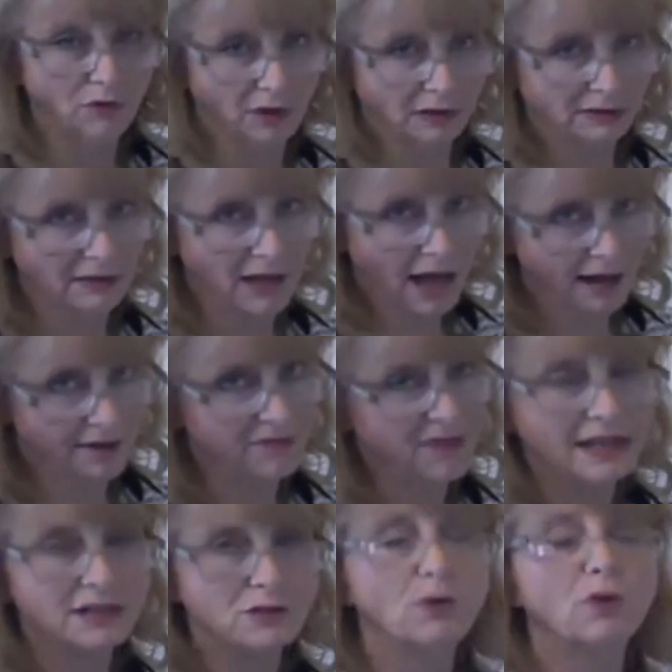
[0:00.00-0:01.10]
rule for a lot
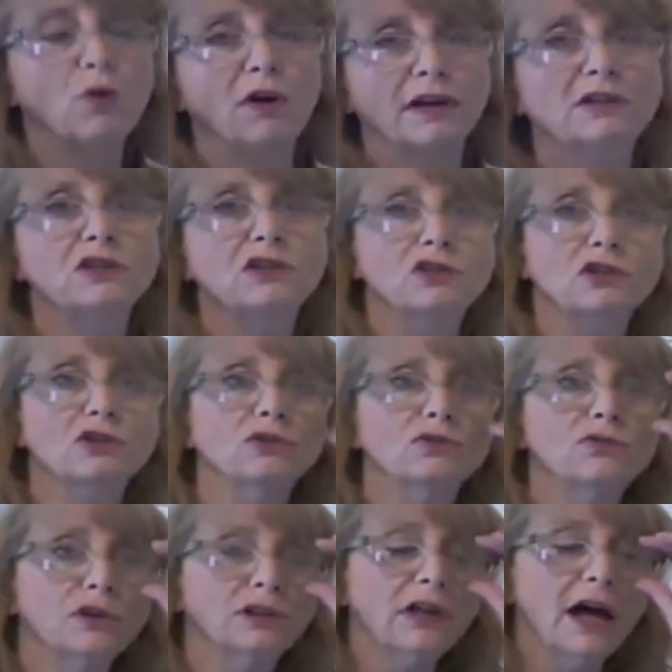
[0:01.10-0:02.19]
of things we're going to
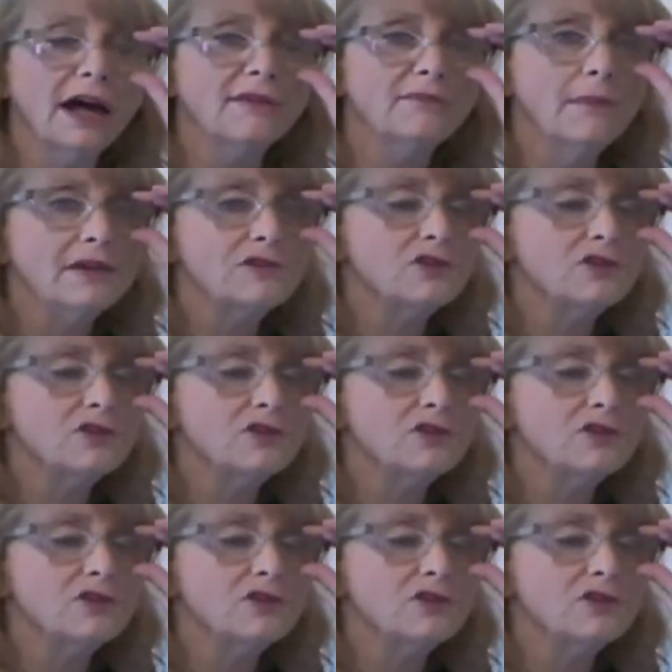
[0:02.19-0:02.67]
do, for a lot of